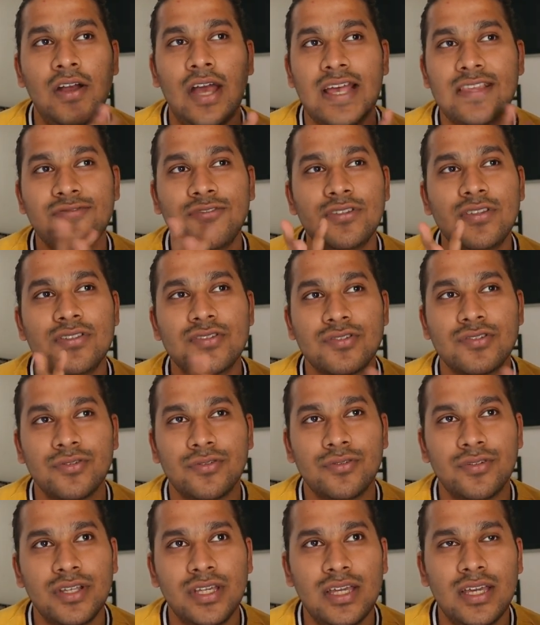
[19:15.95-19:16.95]
As for the
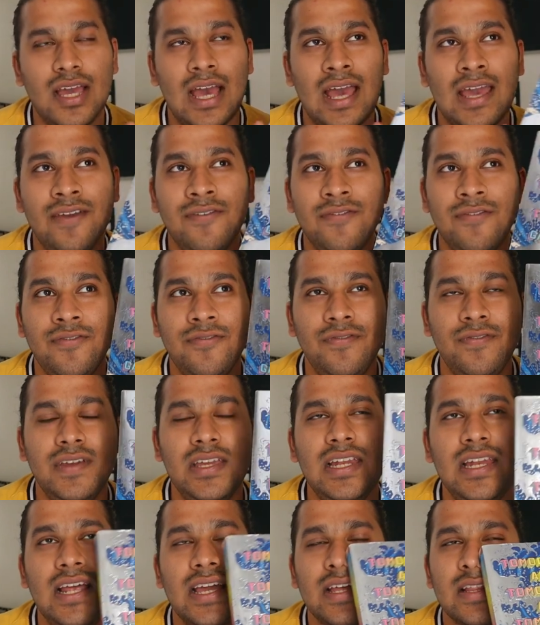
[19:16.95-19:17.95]
story, I
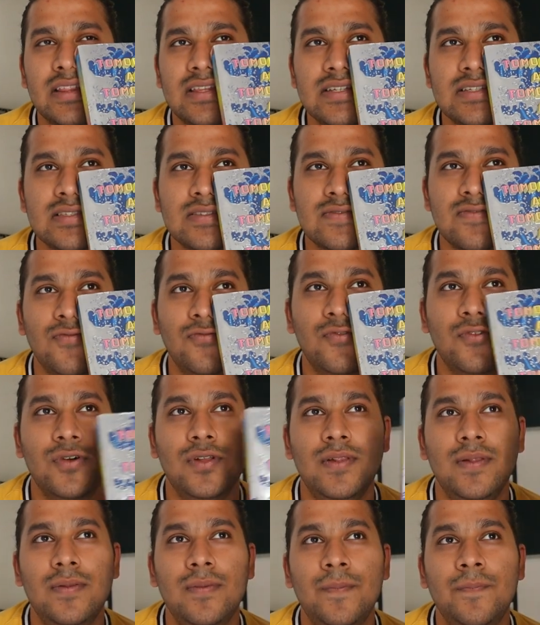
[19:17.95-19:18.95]
feel like this
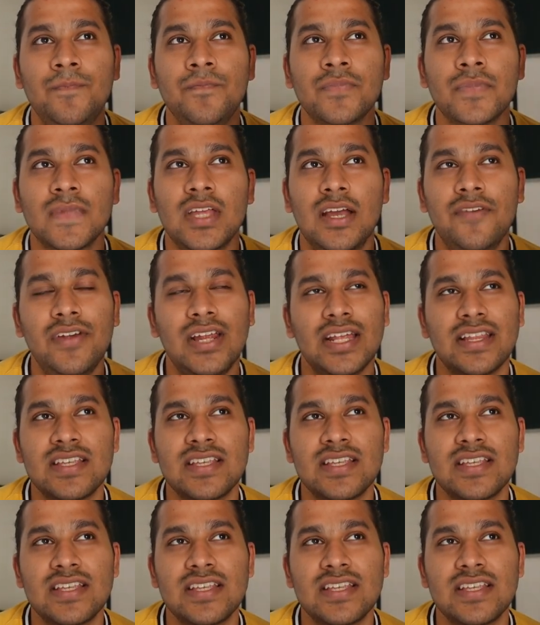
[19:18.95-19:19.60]
will be